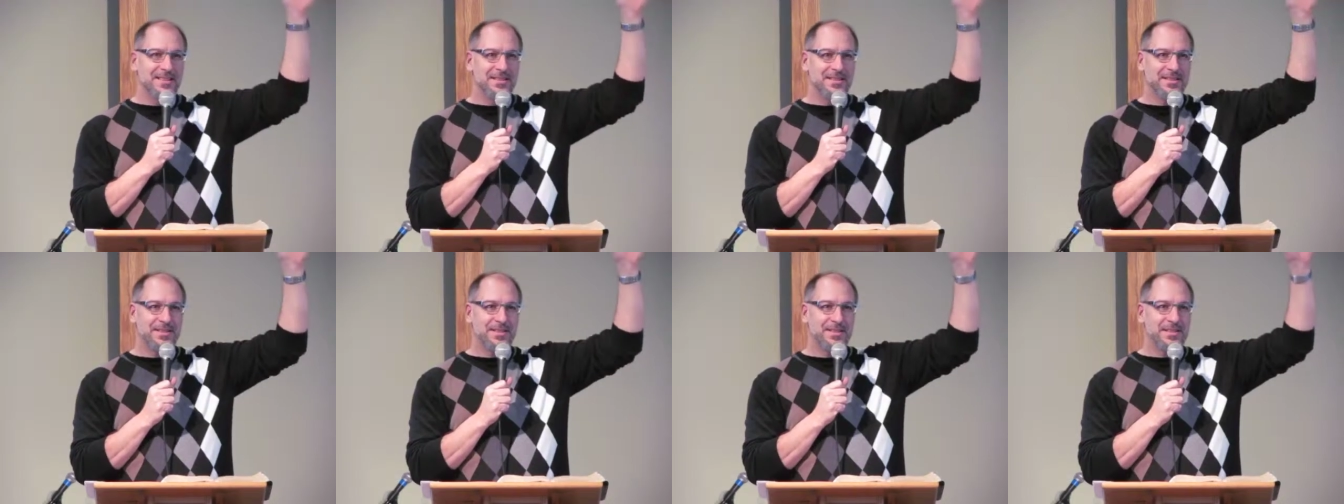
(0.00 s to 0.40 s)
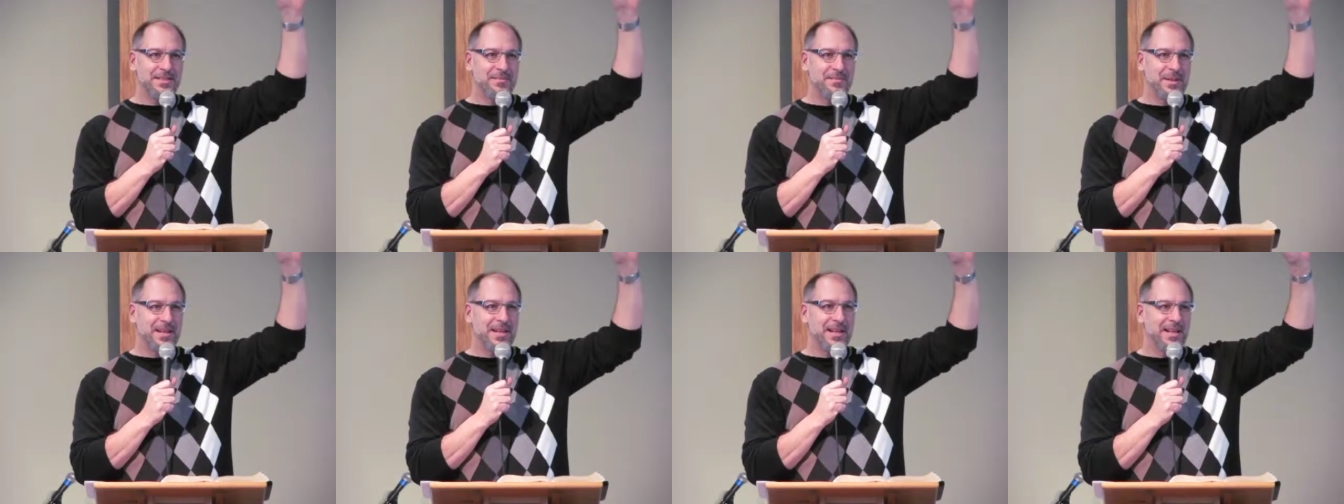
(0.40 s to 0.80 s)
Or this
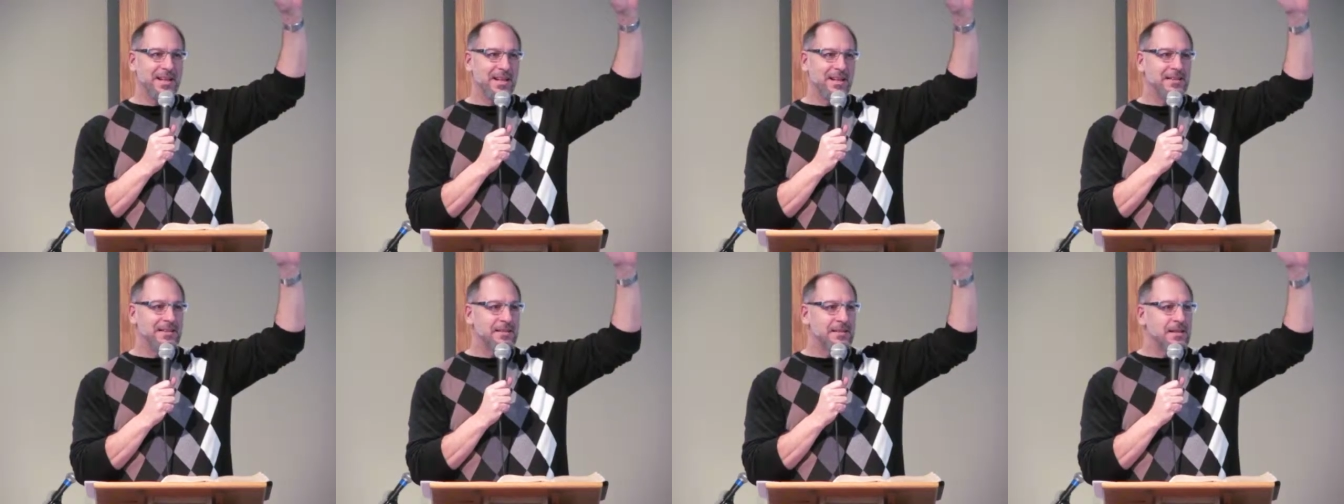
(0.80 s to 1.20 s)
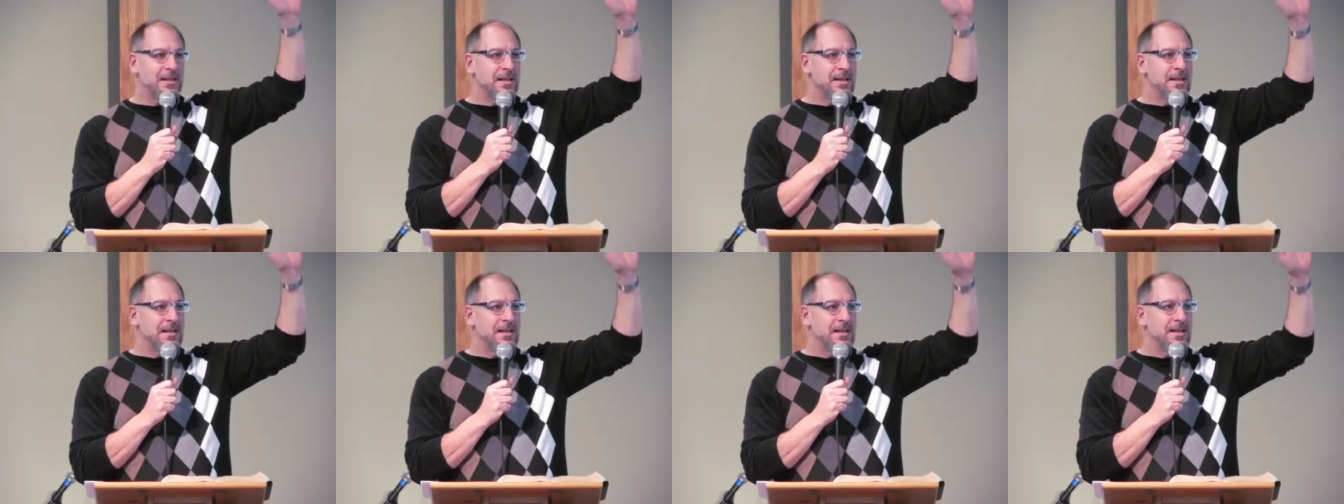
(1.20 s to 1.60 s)
is me, I guess.
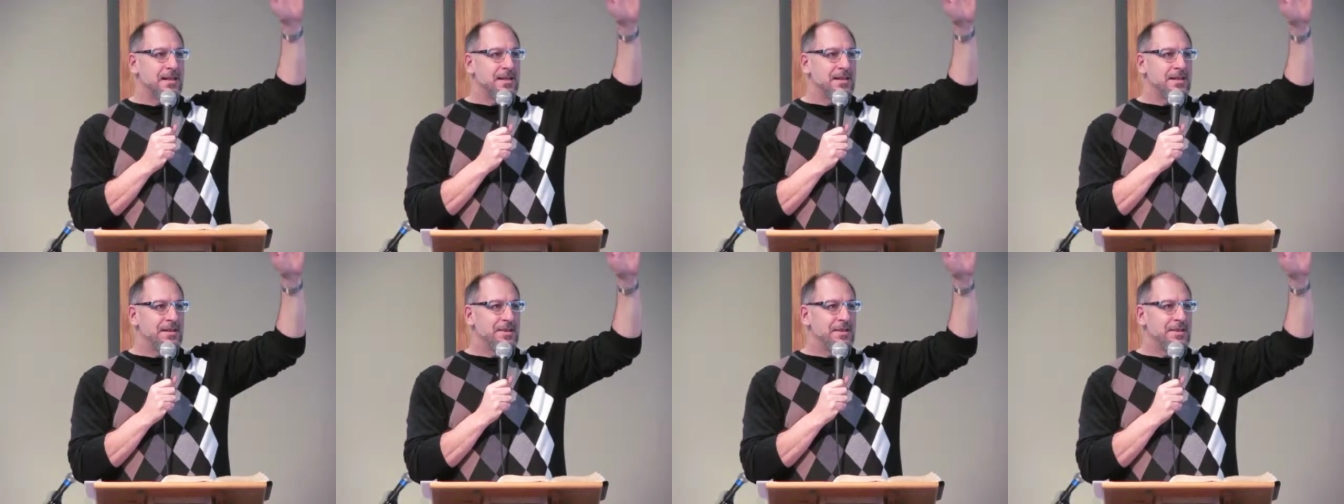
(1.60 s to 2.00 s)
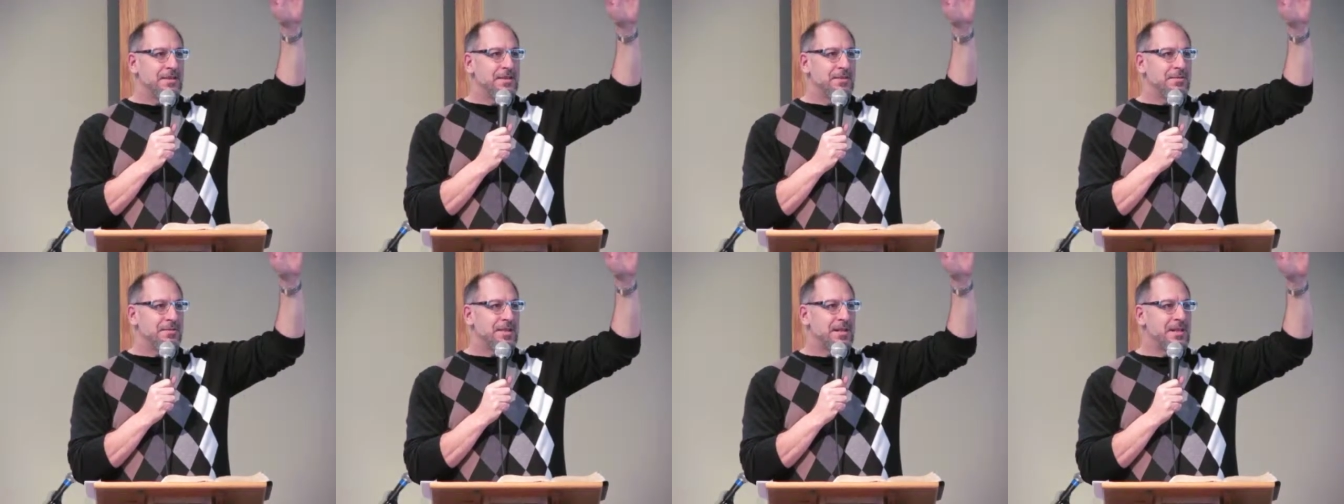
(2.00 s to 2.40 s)

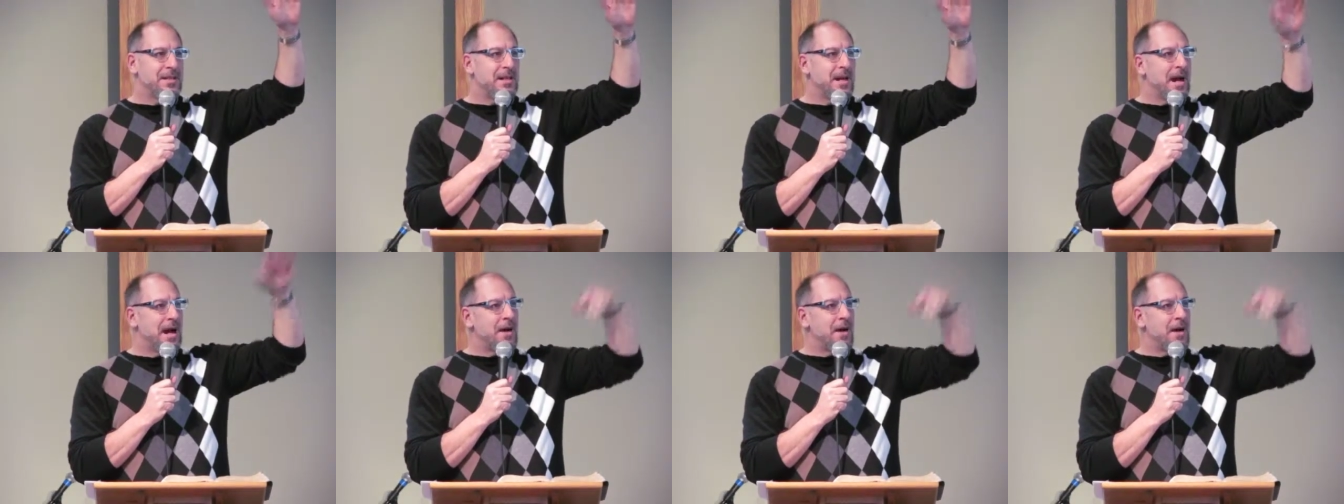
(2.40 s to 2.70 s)
You know what I'm saying?